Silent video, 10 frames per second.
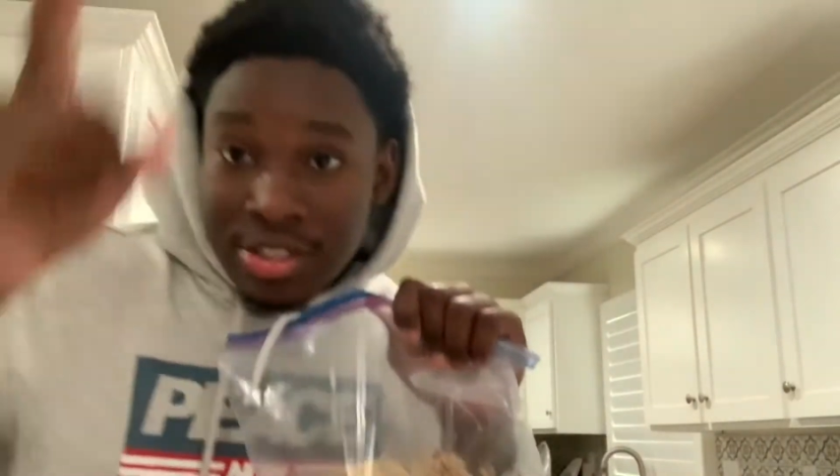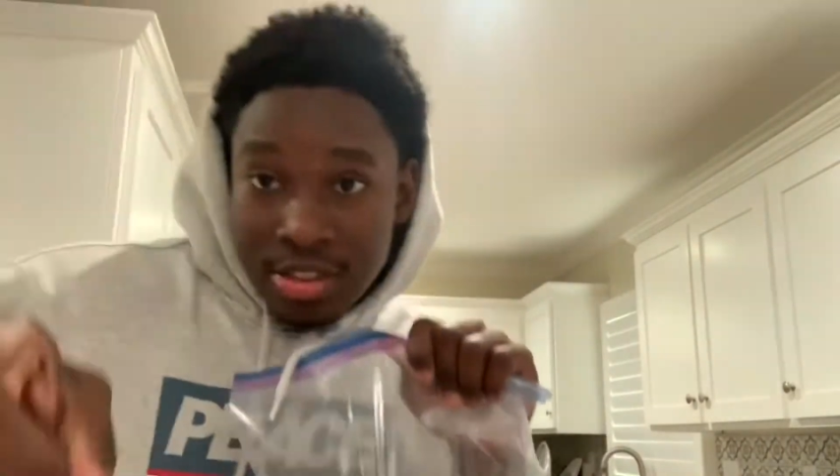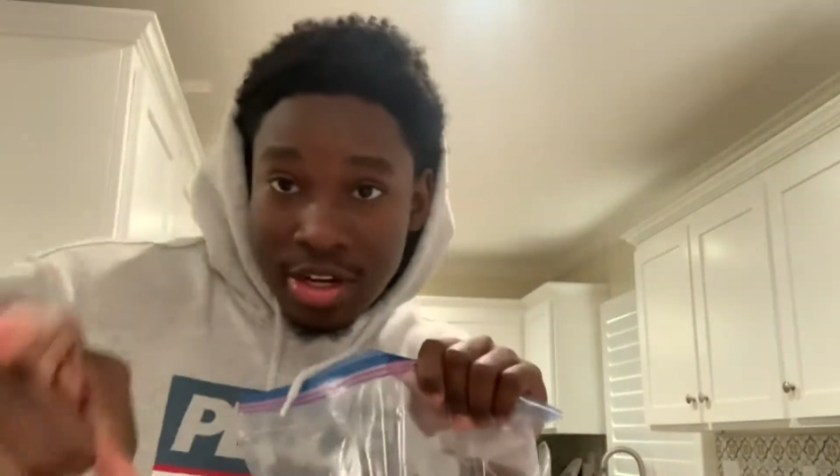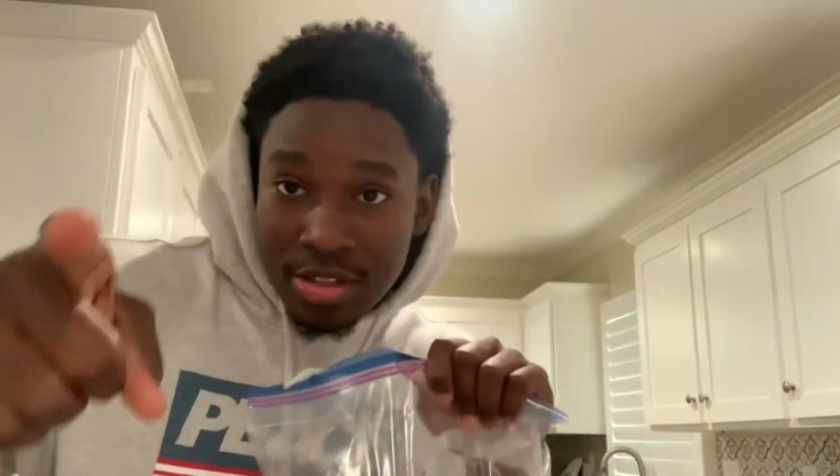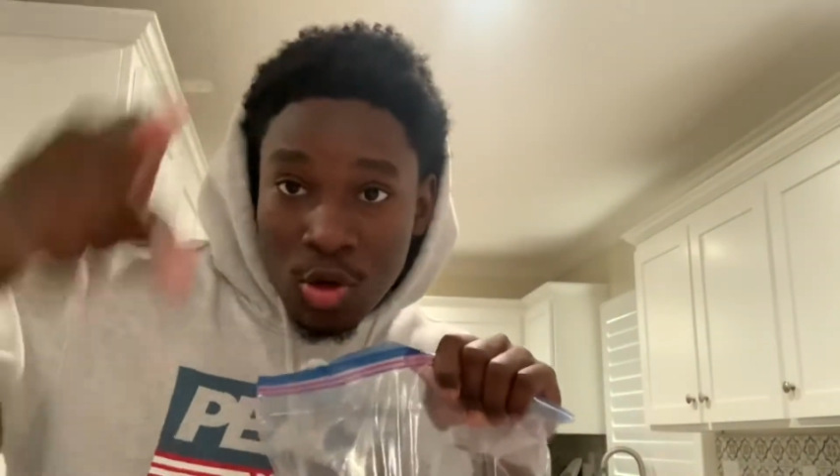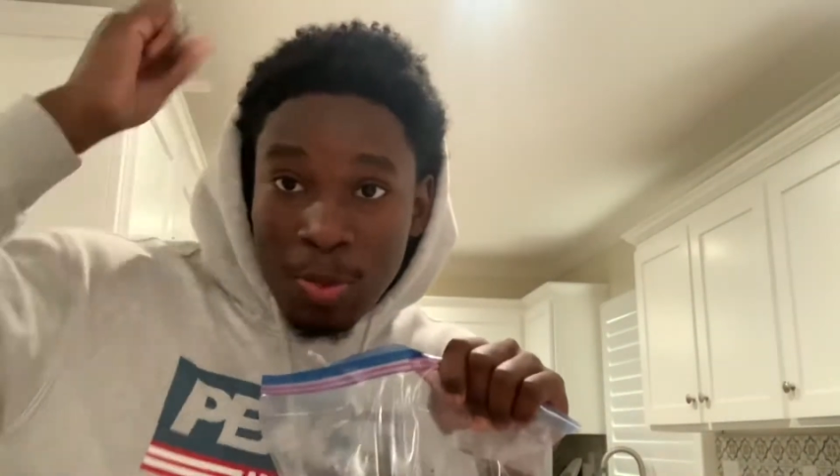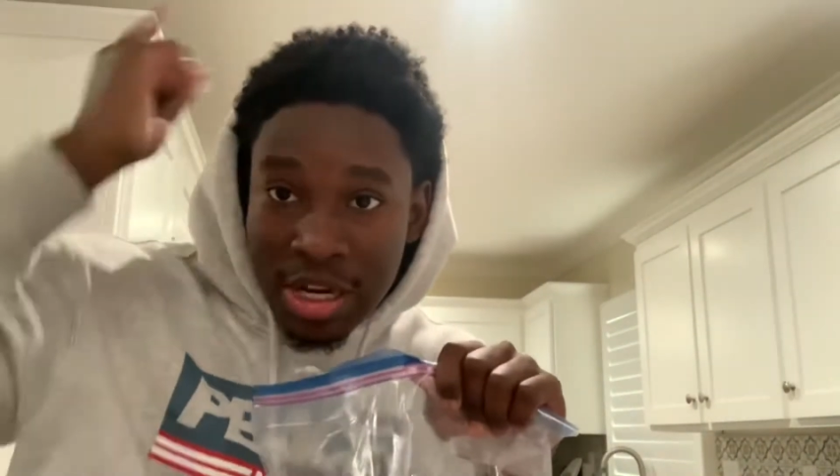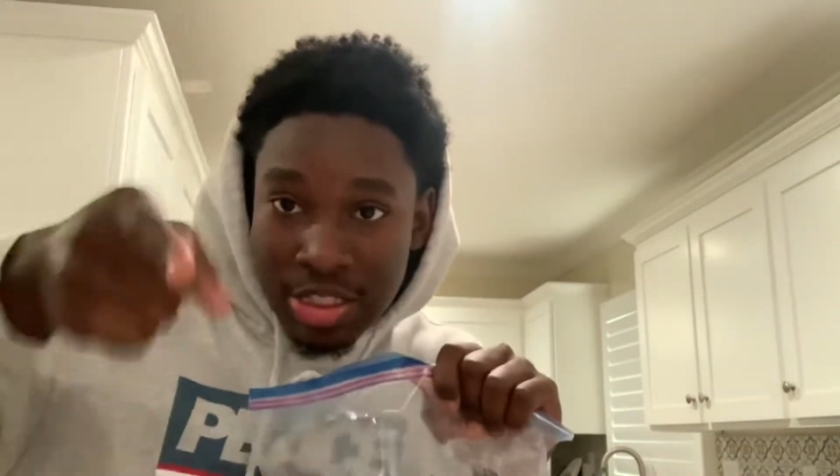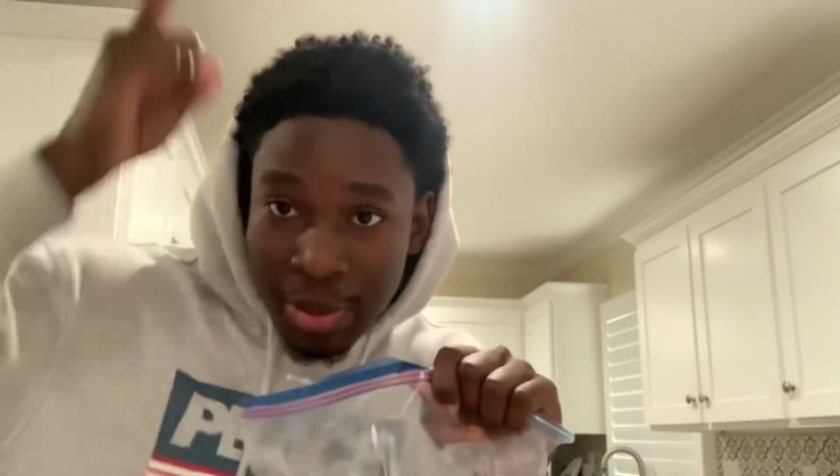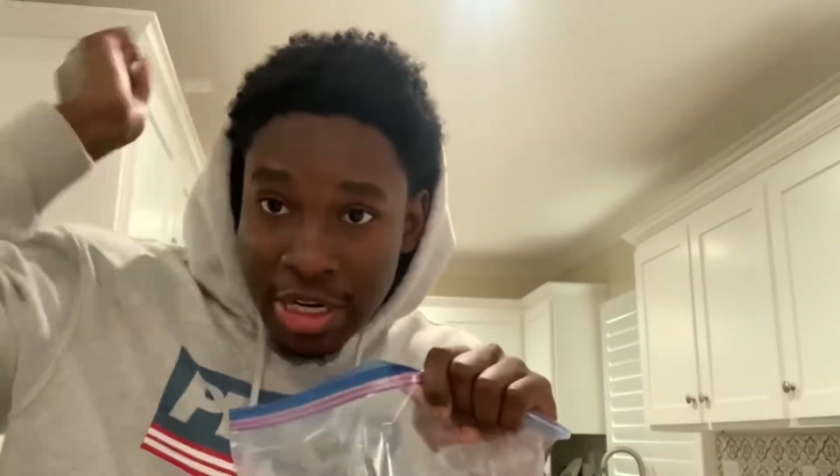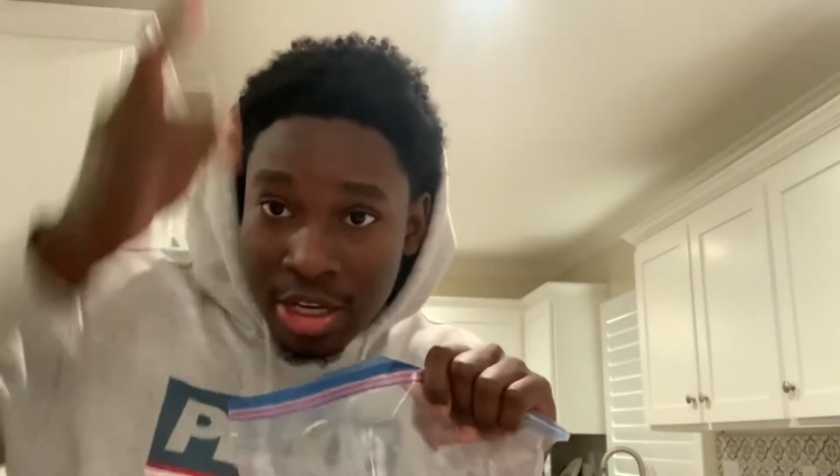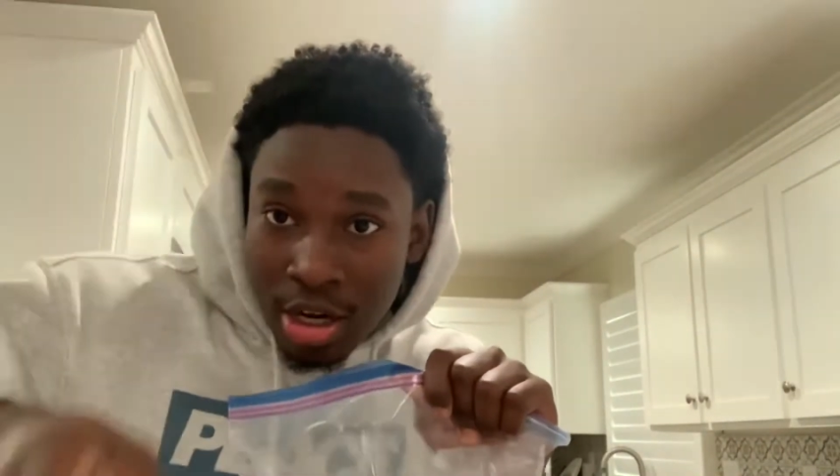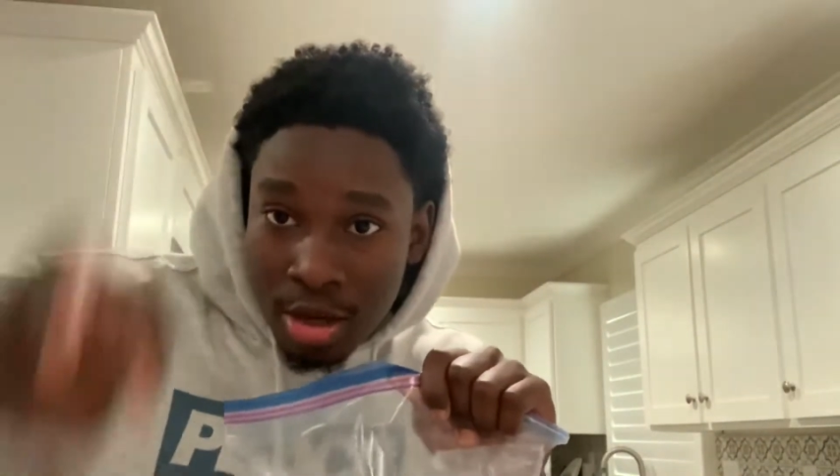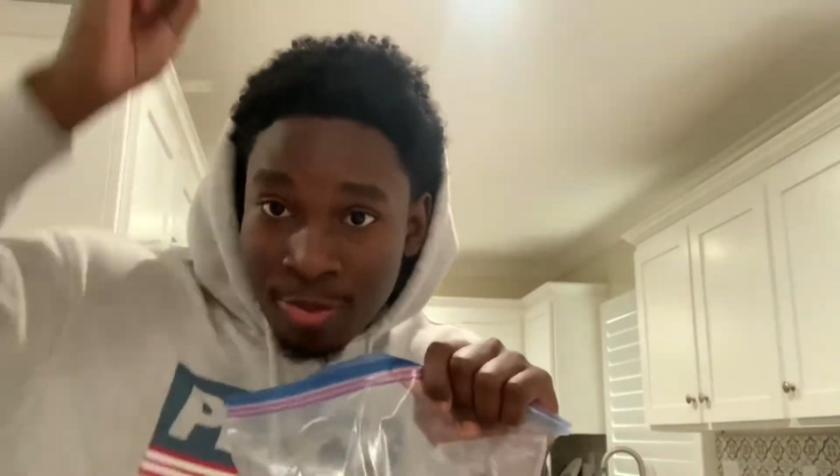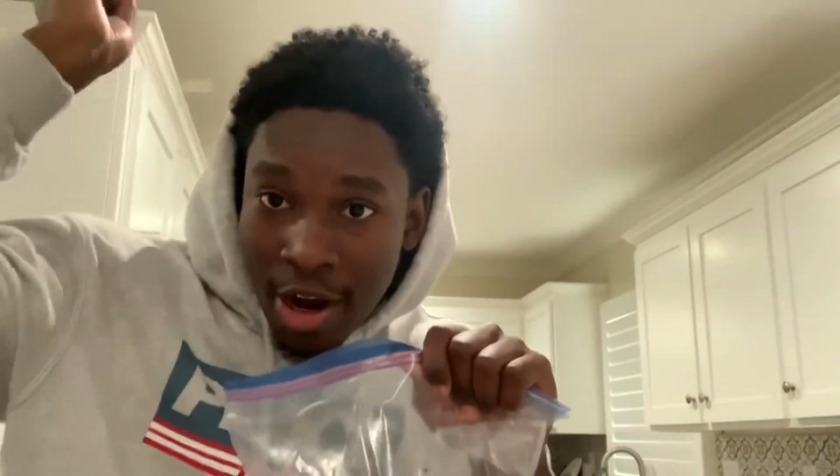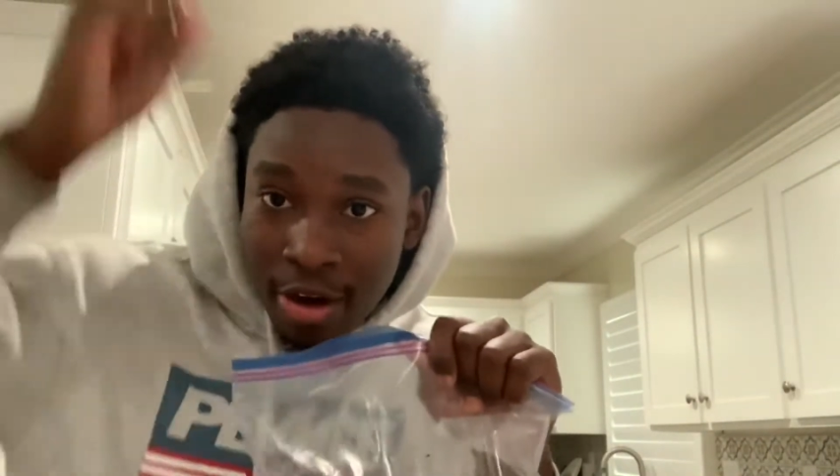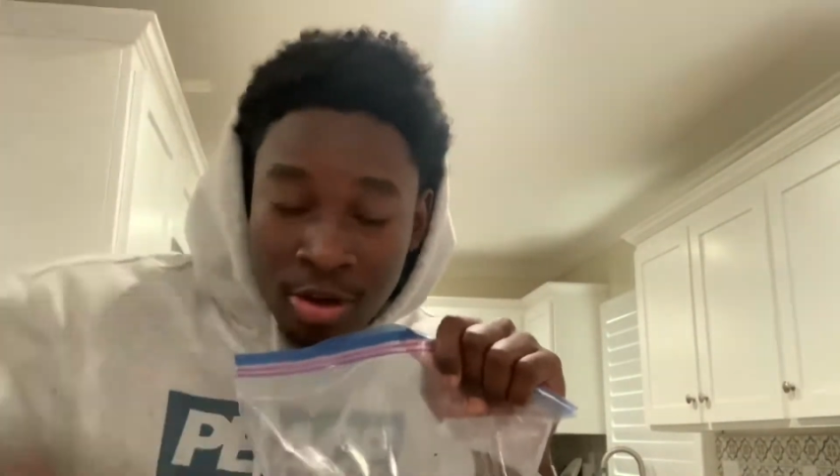to that song. My cousin made it fire.